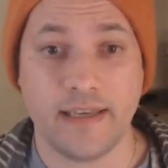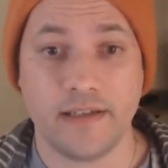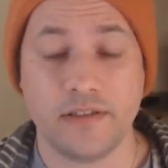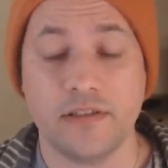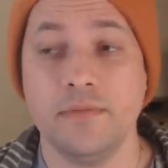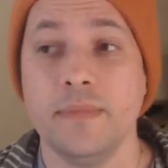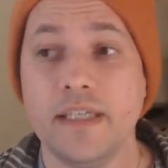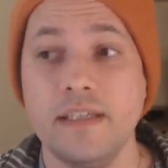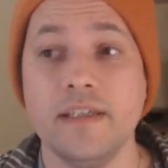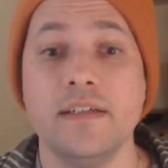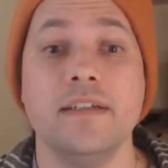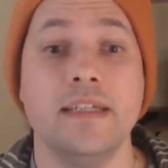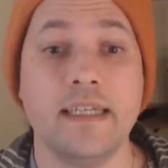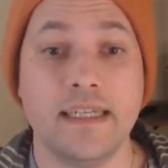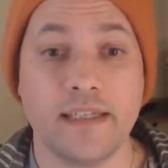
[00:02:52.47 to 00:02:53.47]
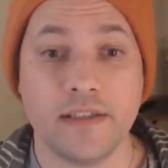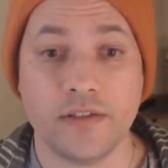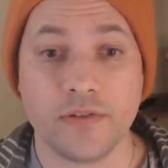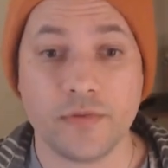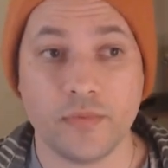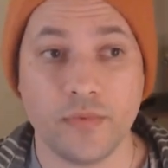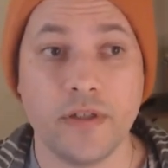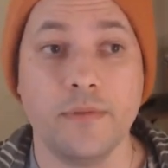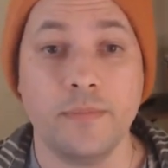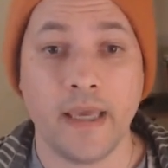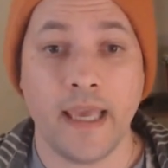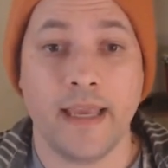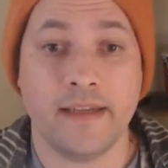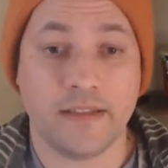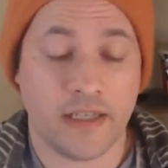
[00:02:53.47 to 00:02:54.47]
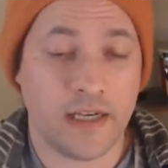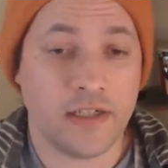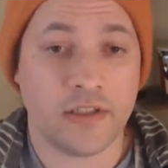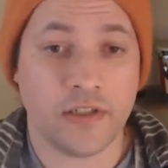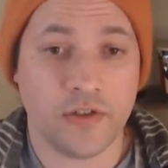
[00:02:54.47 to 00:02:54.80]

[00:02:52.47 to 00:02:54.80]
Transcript: To me, healing is we're paying attention